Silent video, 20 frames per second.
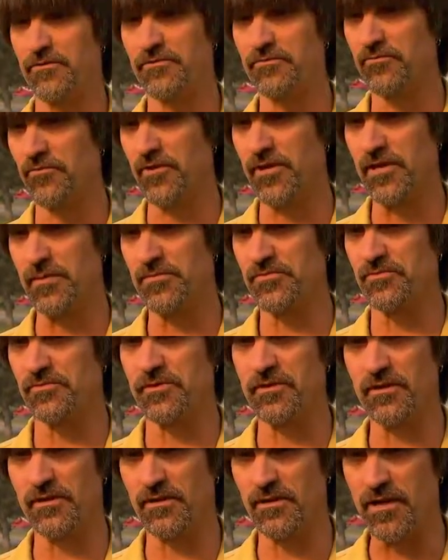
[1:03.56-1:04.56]
those flames.
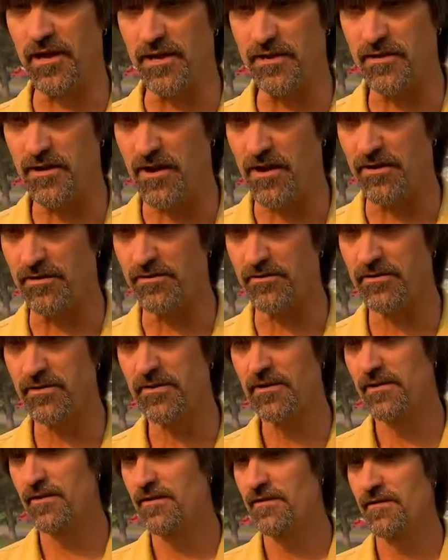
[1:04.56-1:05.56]
They'll get a lot hotter,
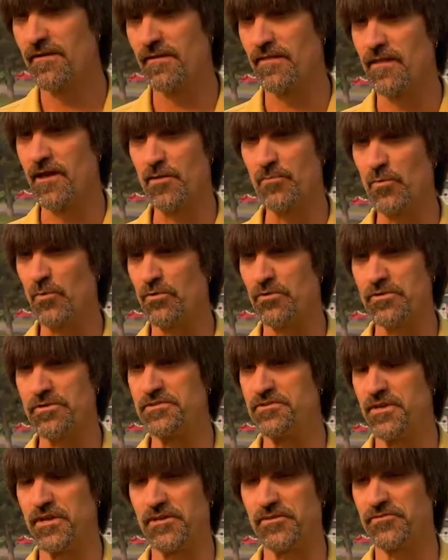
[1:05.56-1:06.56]
a lot more
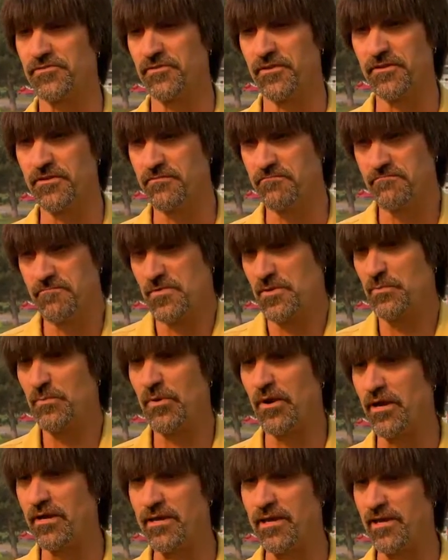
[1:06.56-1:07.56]
intense, and you
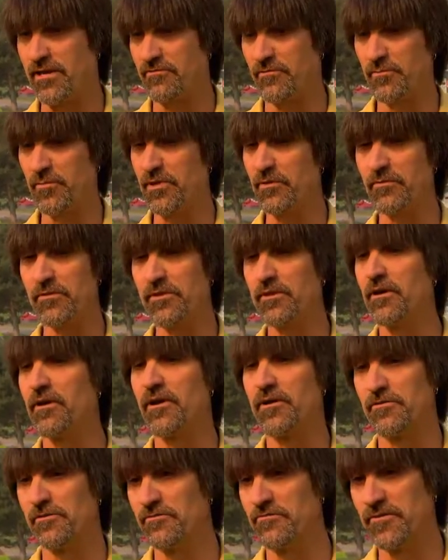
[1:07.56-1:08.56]
probably can't even be within
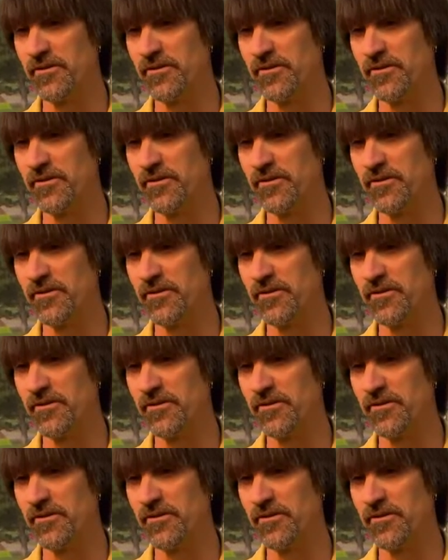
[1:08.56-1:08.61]
100